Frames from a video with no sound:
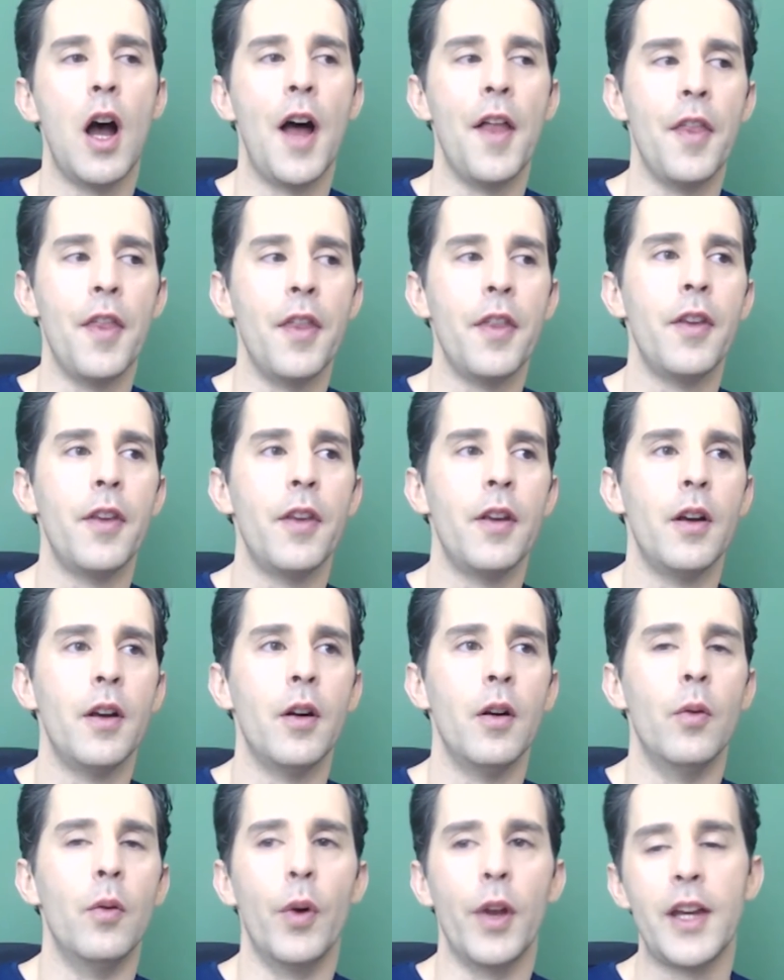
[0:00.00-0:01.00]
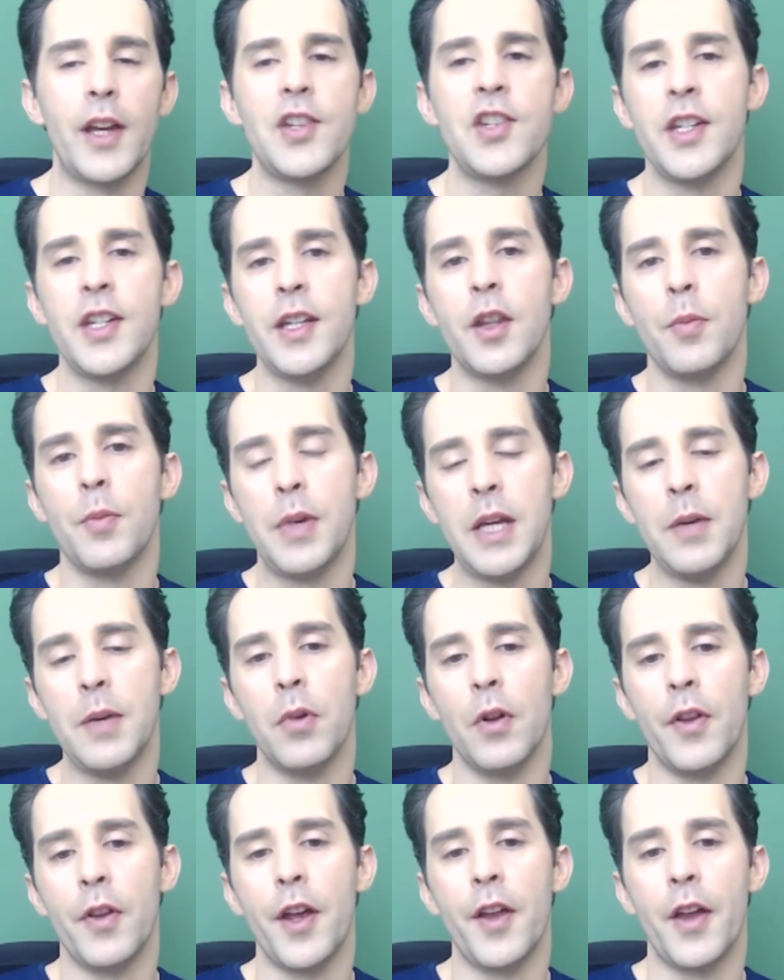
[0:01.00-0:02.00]
and when I see the
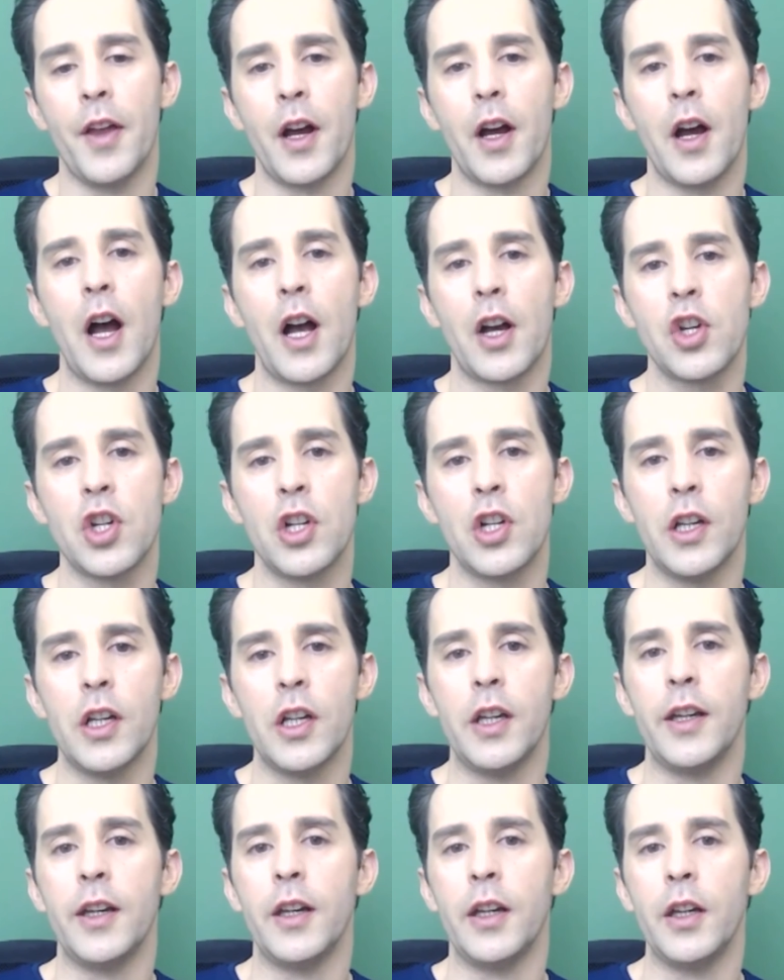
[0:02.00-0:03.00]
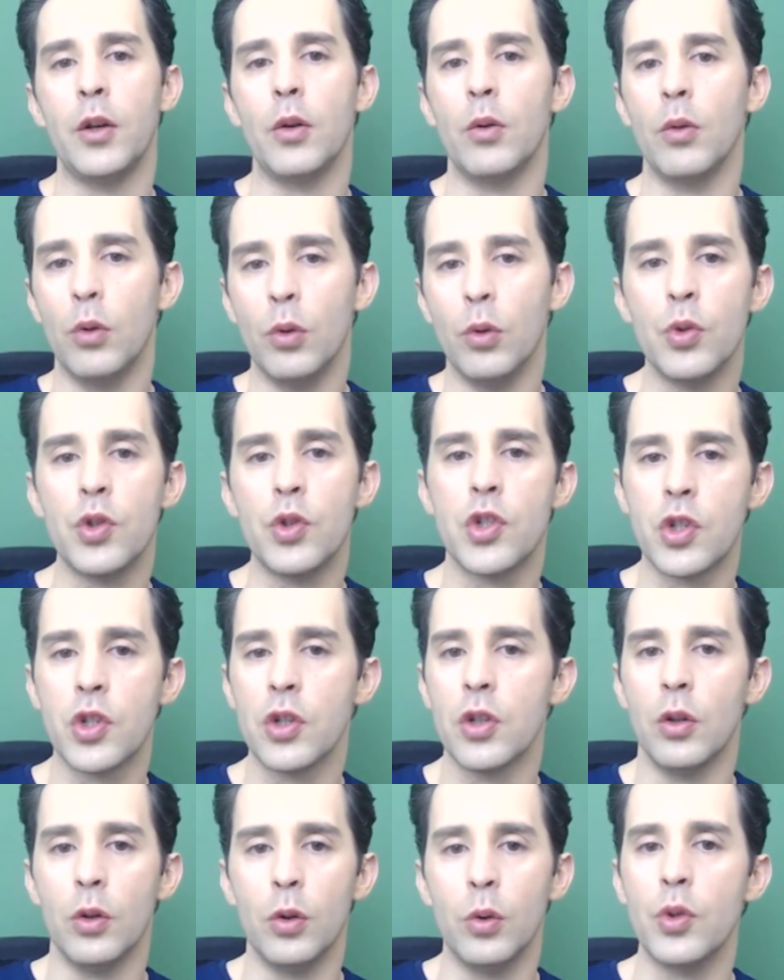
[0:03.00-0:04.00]
people then actually, lose
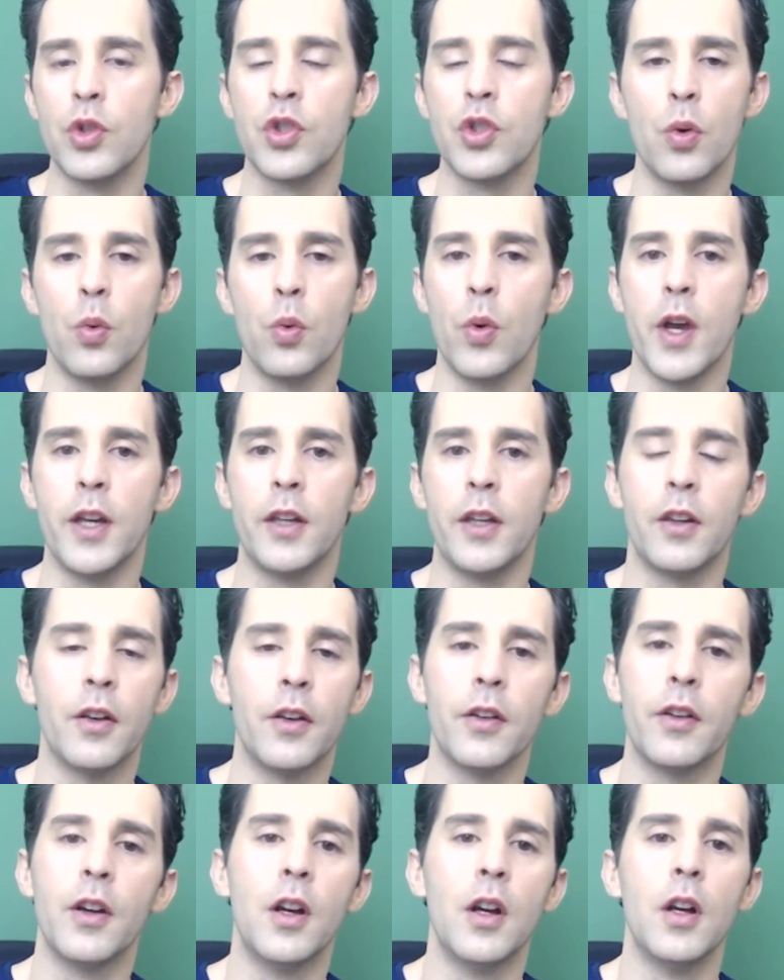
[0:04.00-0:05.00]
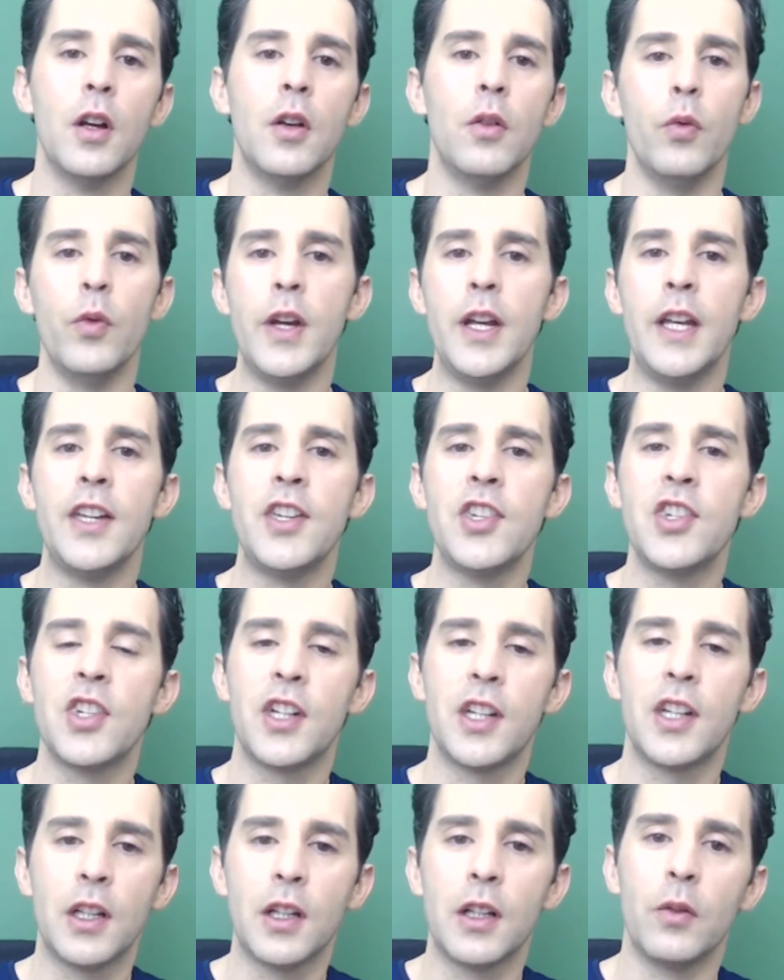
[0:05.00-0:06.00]
the weight and really
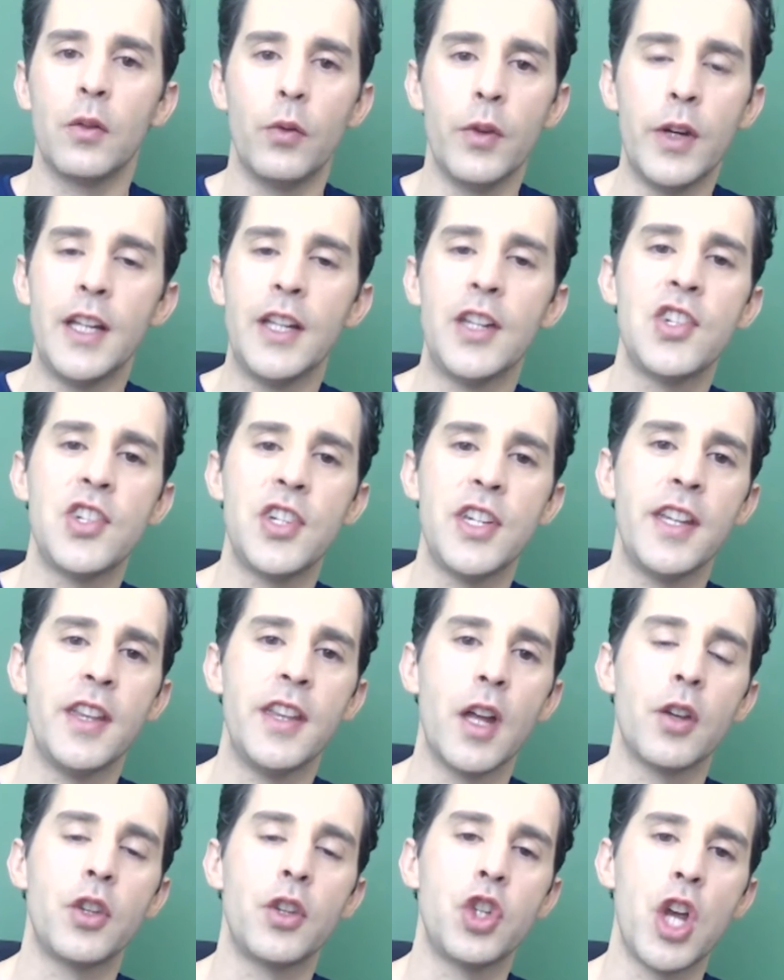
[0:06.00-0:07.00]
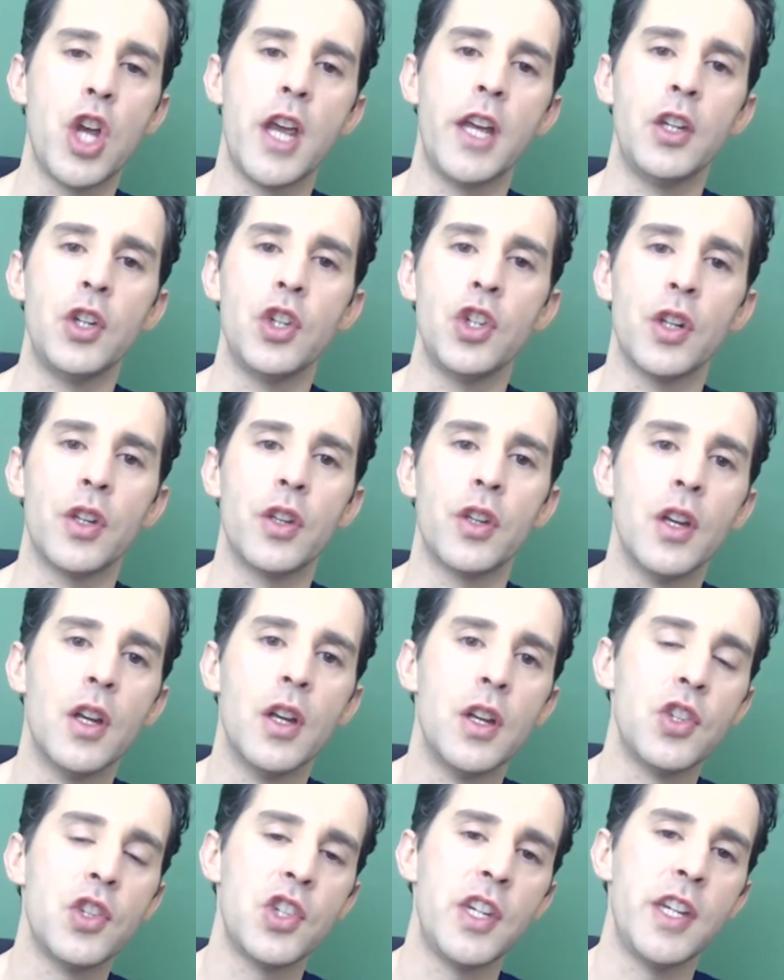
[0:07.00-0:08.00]
see that change and
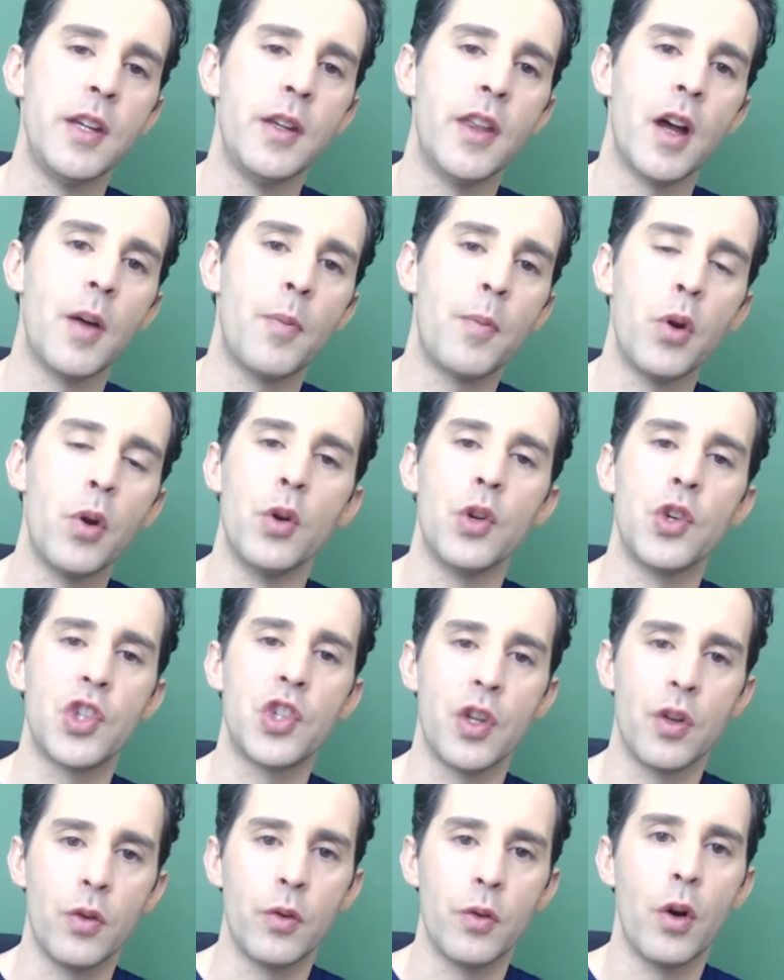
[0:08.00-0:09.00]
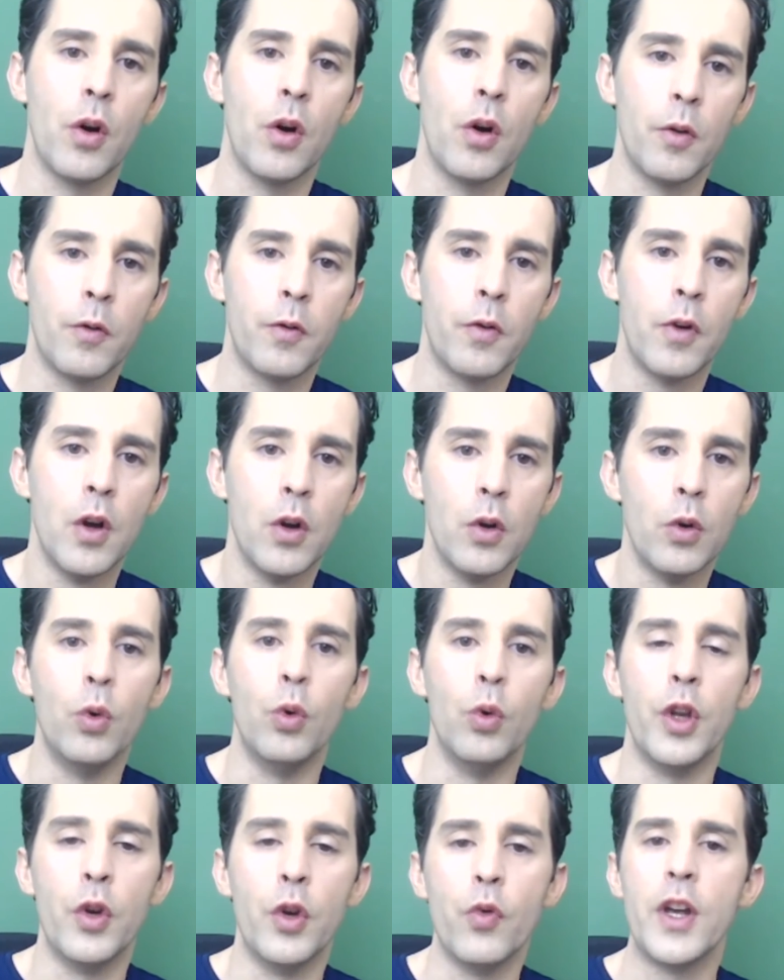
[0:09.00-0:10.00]
see that person of
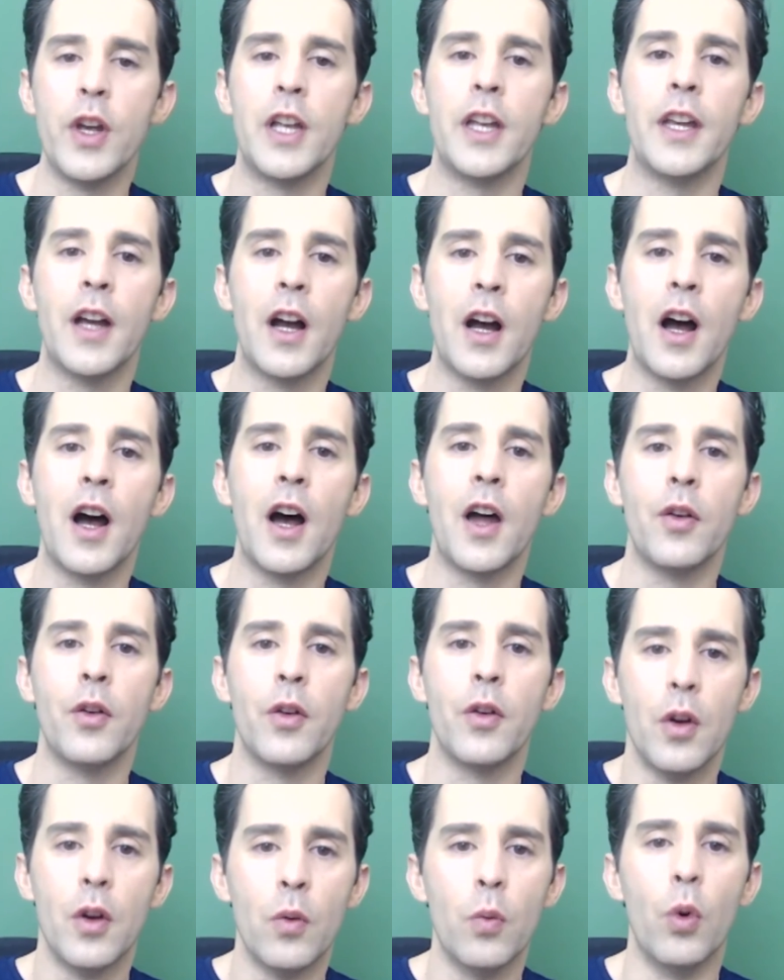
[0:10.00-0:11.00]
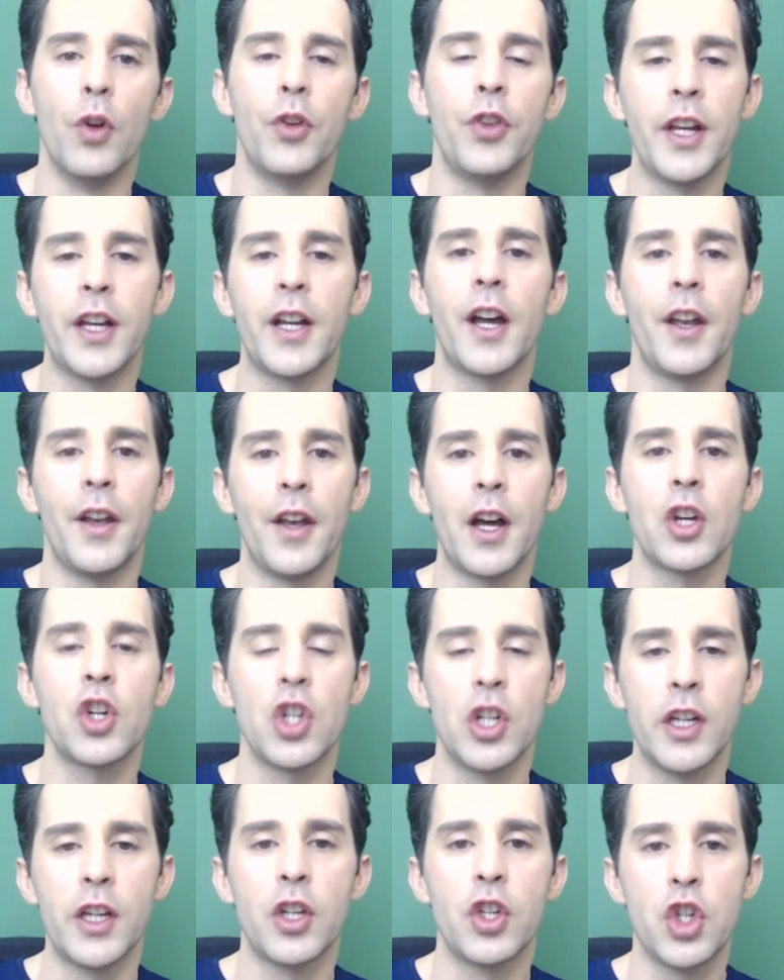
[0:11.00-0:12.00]
who they really are and what they can
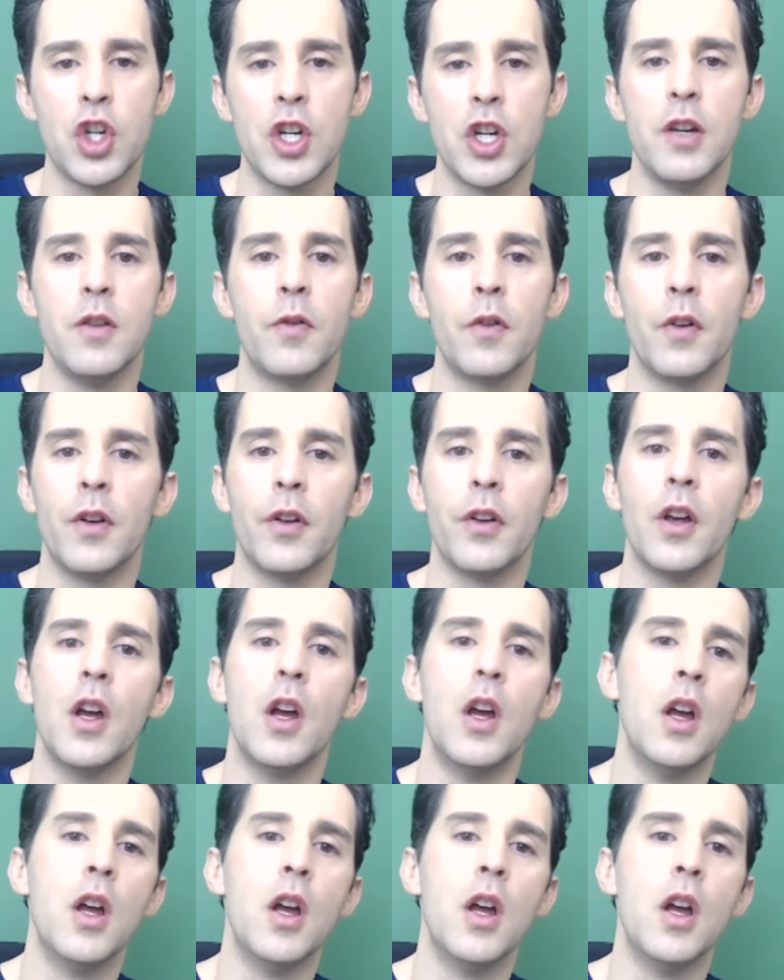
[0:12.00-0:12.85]
actually achieve, and